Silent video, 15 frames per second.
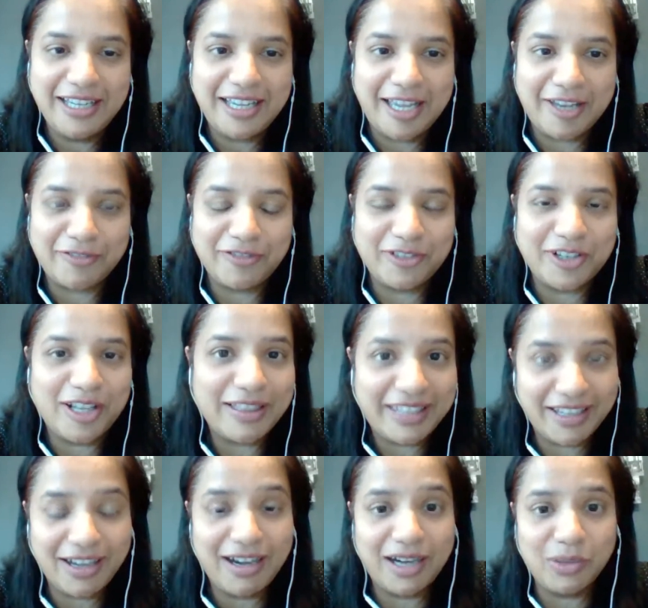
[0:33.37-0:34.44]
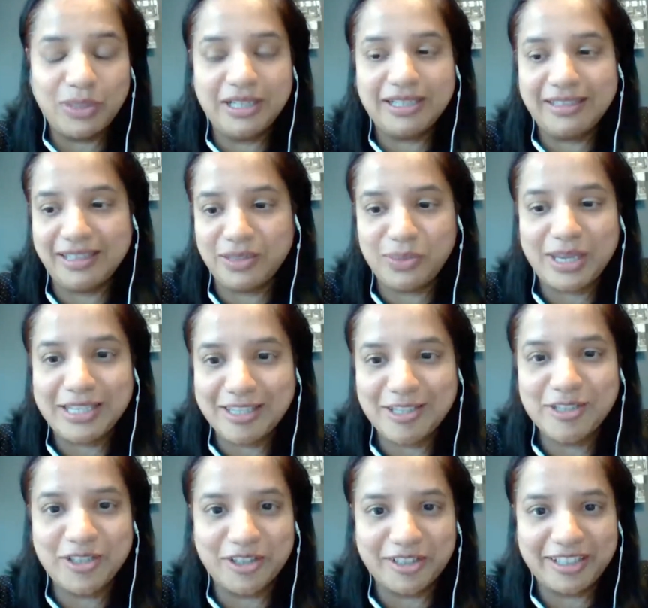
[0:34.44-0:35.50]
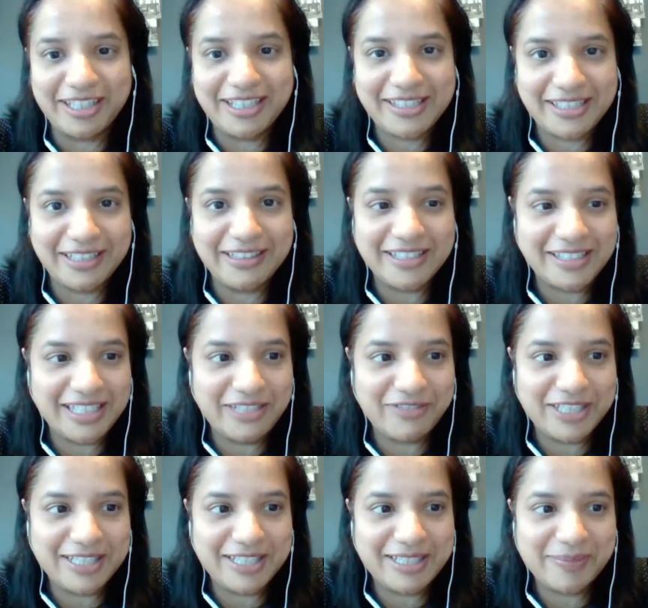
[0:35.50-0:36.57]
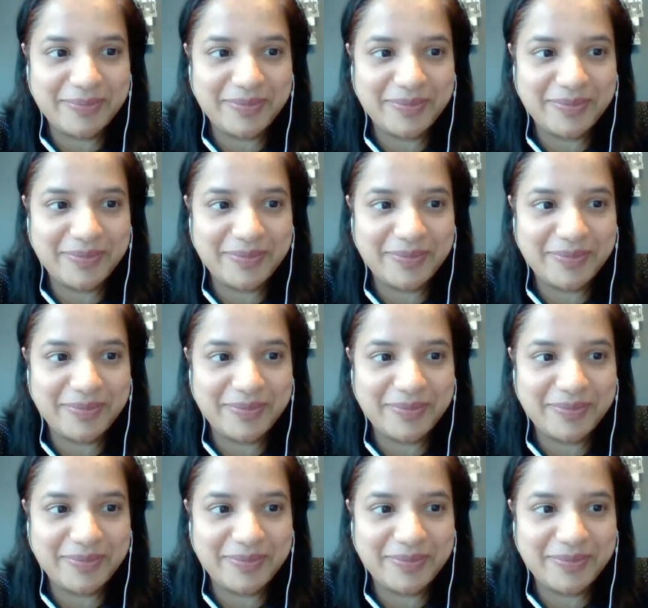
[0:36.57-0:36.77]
and for all their hard work that went into organizing this event.